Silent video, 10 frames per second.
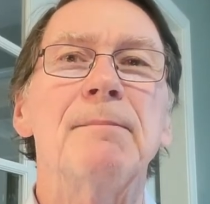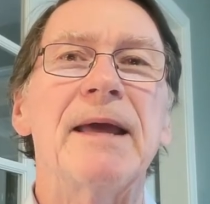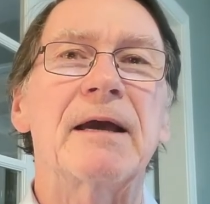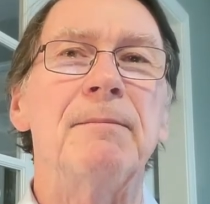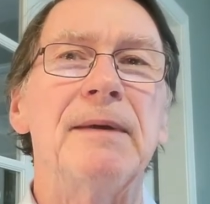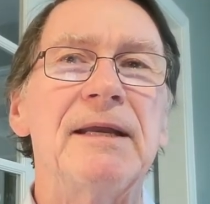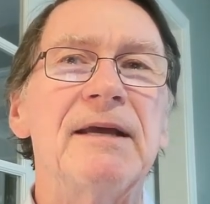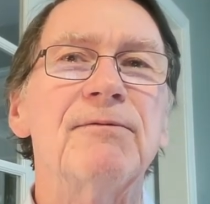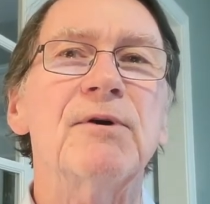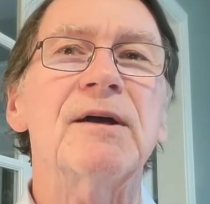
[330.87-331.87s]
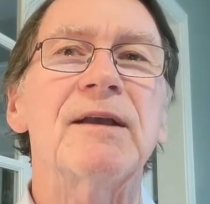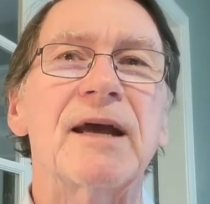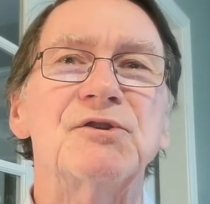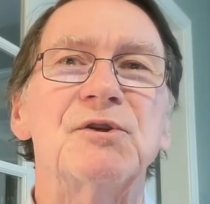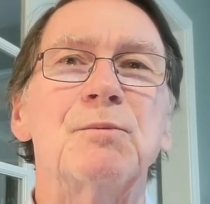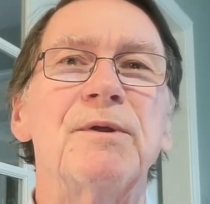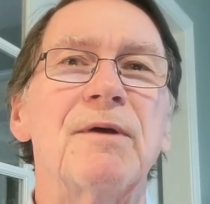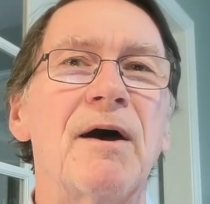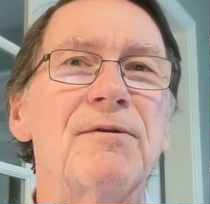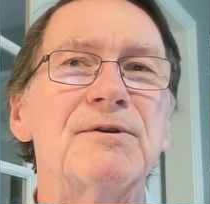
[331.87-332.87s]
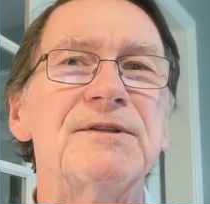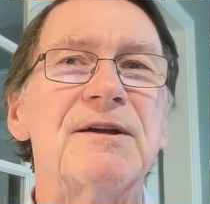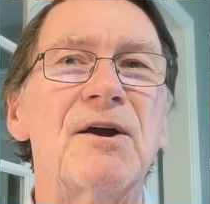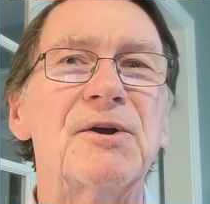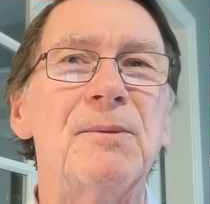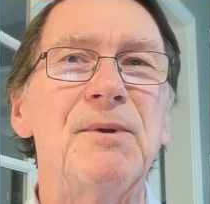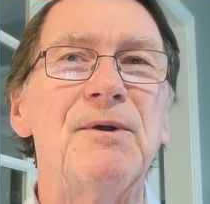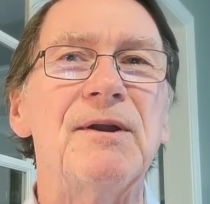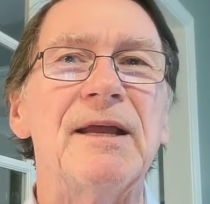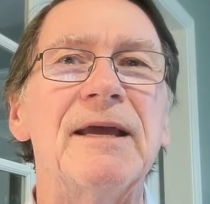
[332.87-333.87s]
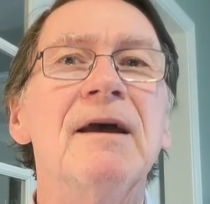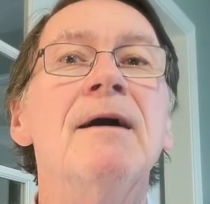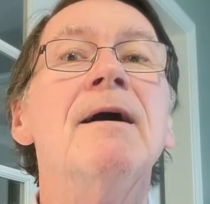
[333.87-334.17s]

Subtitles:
make a meaningful connection with others in our community,